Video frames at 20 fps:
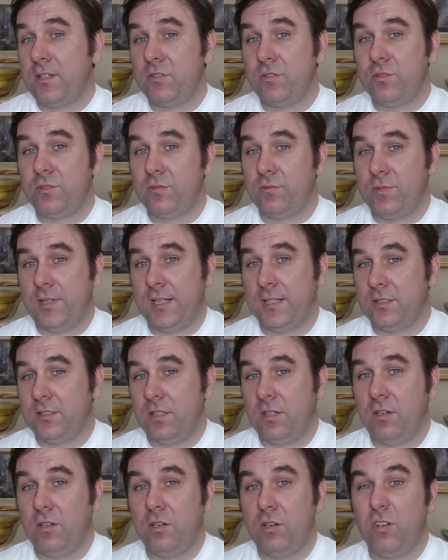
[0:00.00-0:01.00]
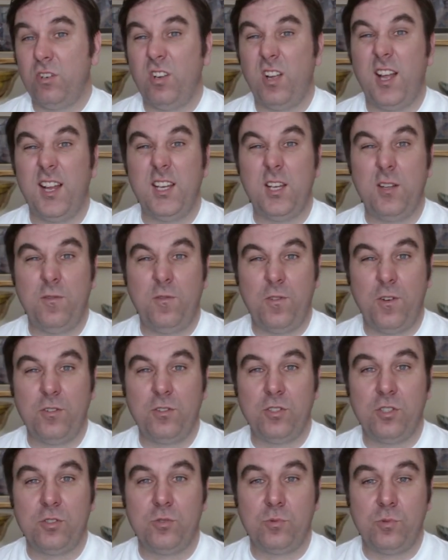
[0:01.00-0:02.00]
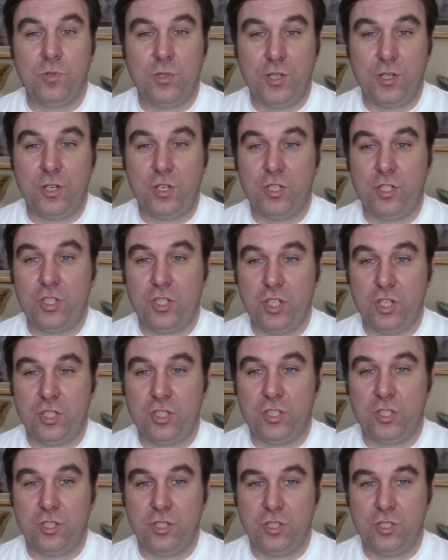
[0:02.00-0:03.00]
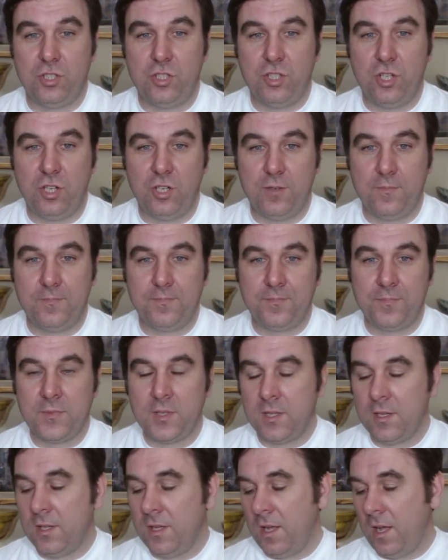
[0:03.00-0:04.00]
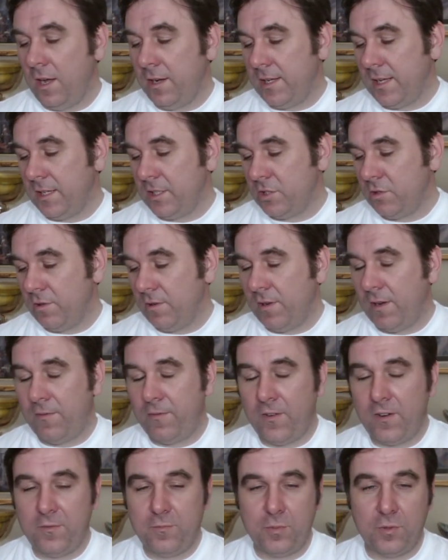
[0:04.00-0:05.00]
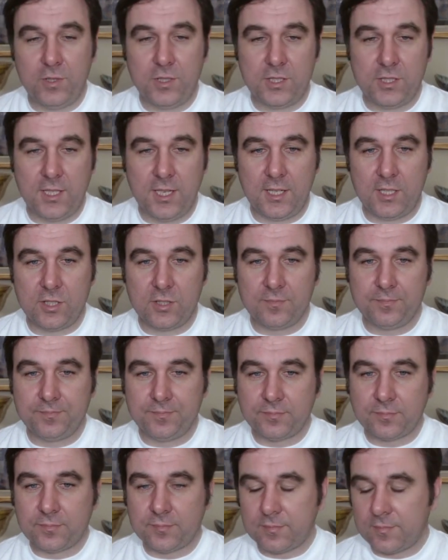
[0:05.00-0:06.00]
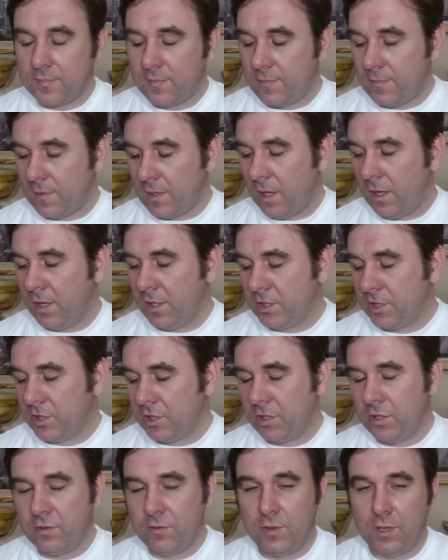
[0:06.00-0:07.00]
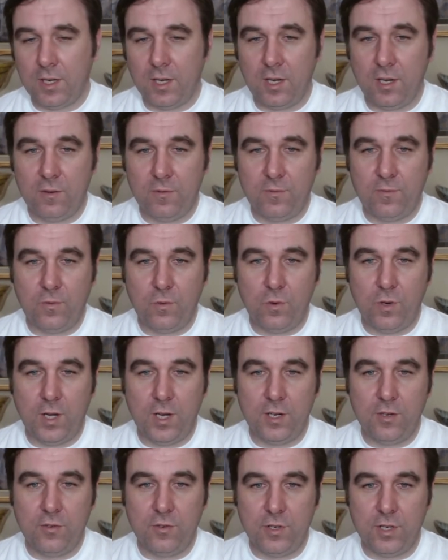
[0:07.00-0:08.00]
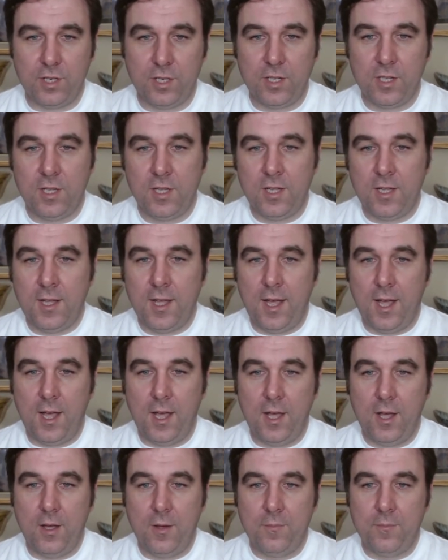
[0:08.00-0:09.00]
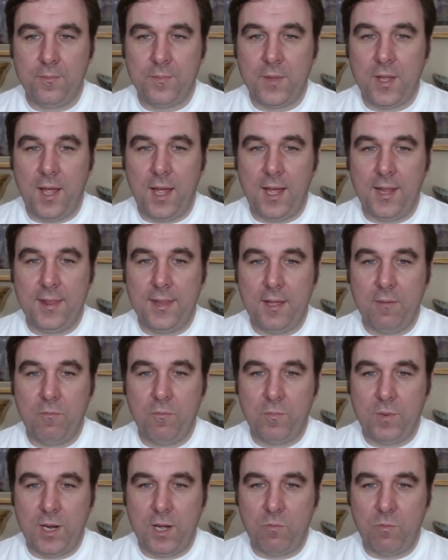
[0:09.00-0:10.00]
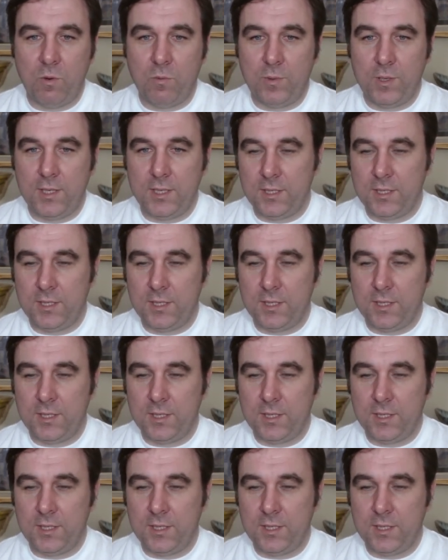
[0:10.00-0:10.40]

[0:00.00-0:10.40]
batteries will last a lot longer and your photos will look just as good. Okay, so a five point six, I S O uh, four hundred. Um, and then now what